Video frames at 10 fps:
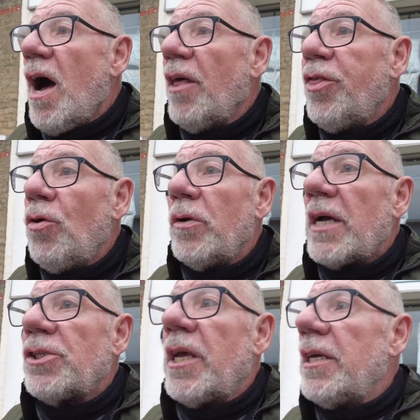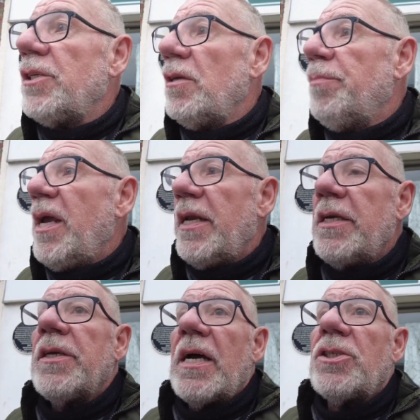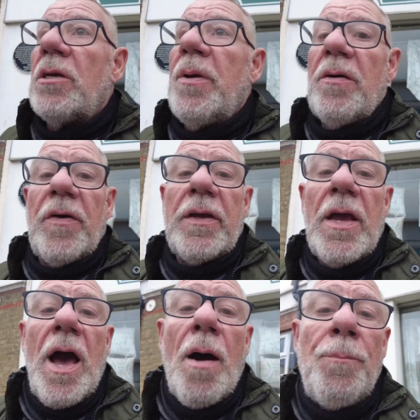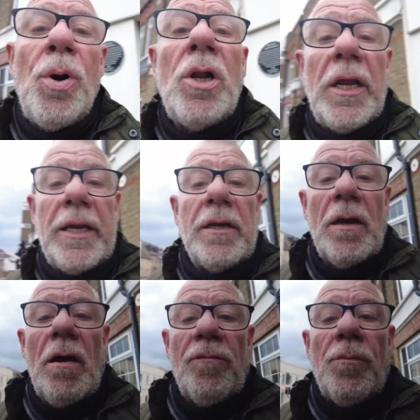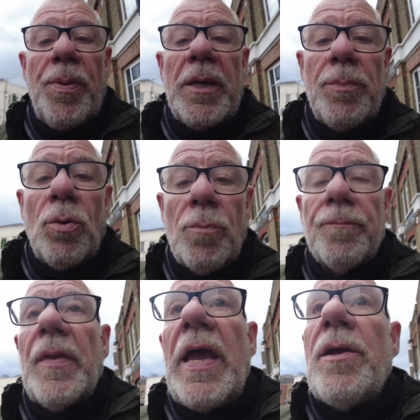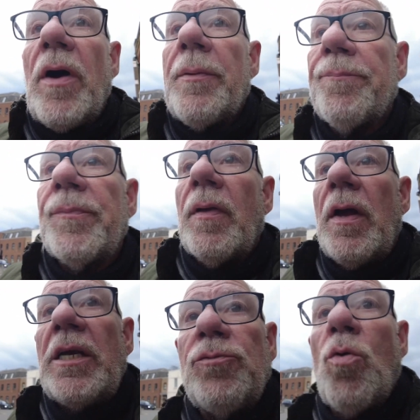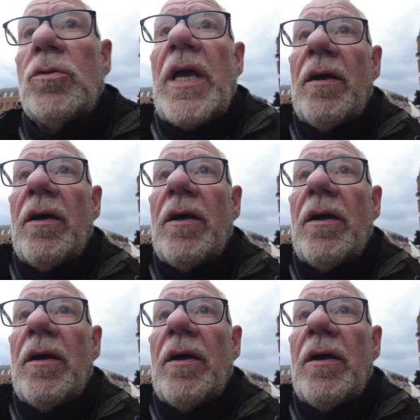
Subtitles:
thought actually it is actually a bit of a pull-in for people. Anyway, let's walk